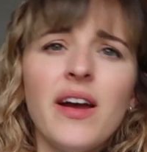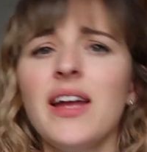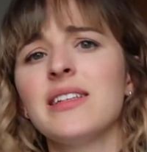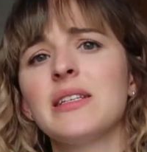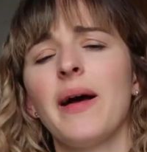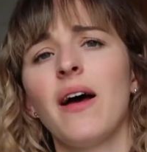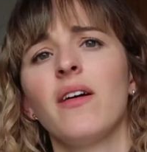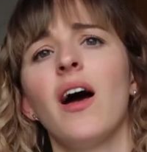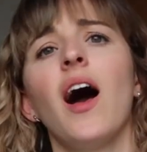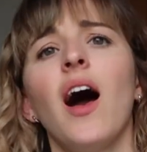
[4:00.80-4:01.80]
great. It's
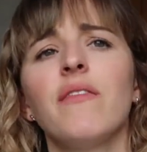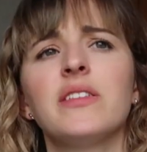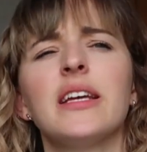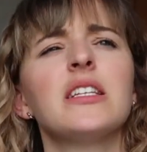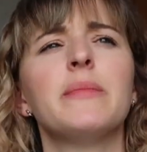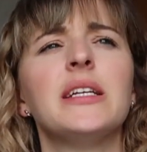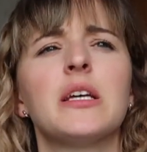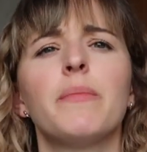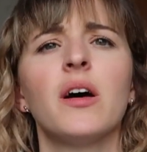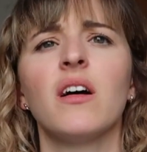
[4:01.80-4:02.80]
about 0.5
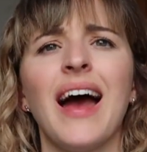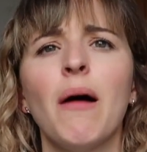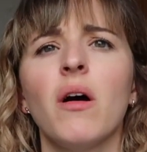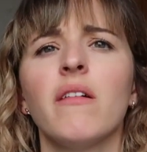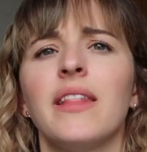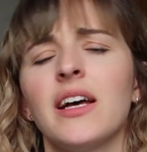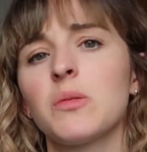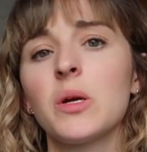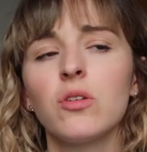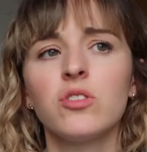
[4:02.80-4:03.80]
centimetre per hour and
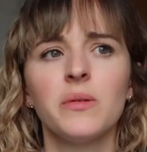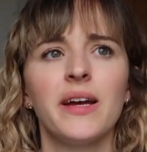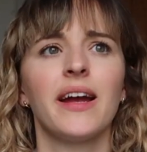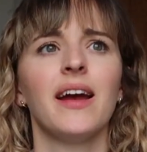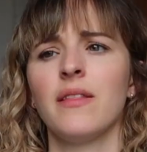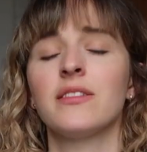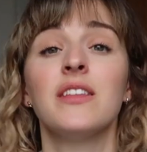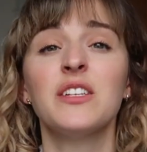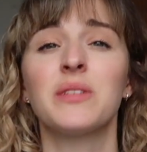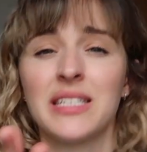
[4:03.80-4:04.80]
that's what you're doing. So
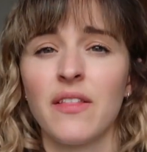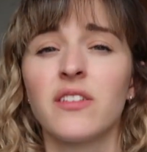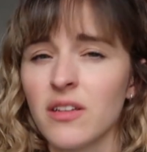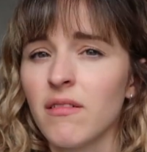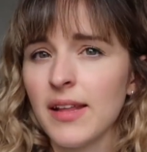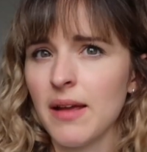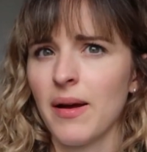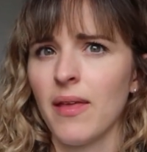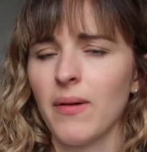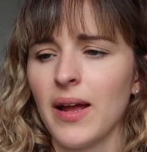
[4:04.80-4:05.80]
this was now the Sunday,
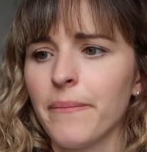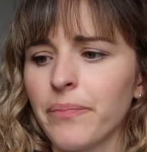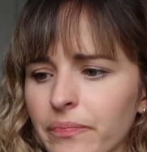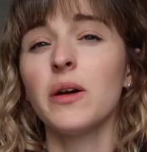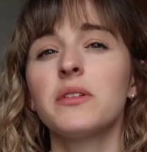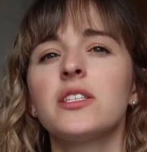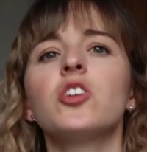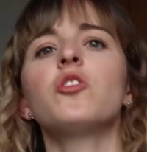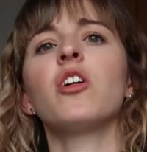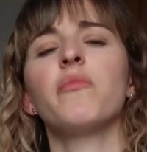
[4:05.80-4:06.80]
by the way. So I would
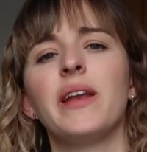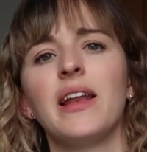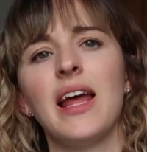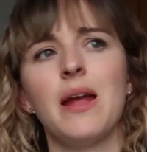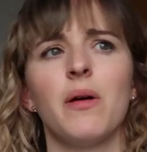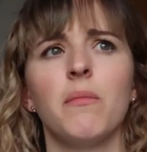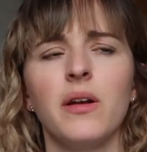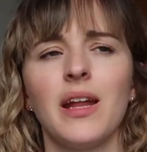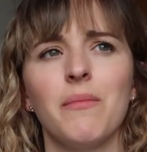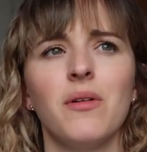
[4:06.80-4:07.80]
still have been in labour
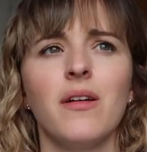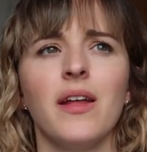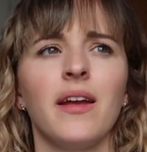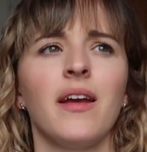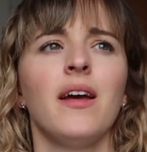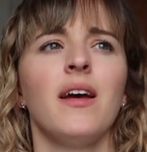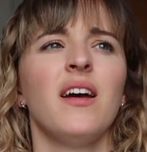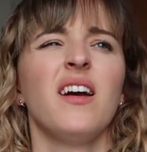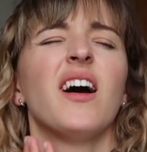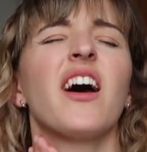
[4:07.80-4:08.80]
Monday morning.
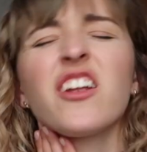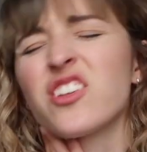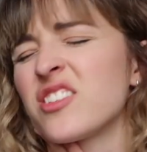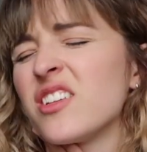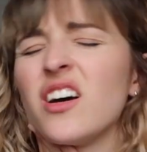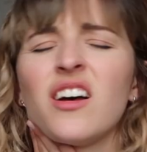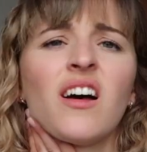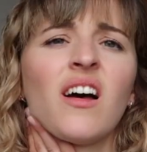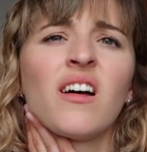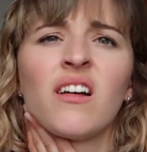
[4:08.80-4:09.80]
I just thought,
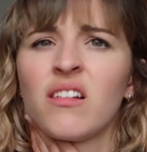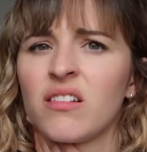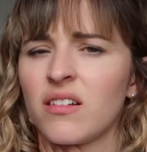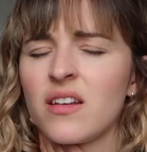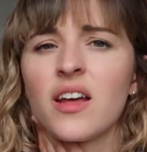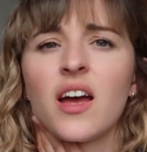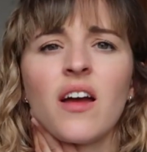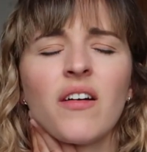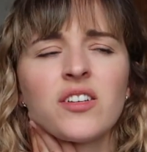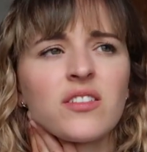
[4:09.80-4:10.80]
oh, no,
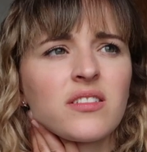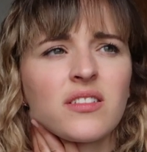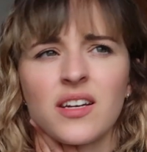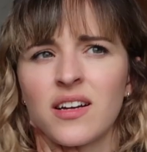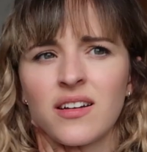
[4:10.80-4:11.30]
I just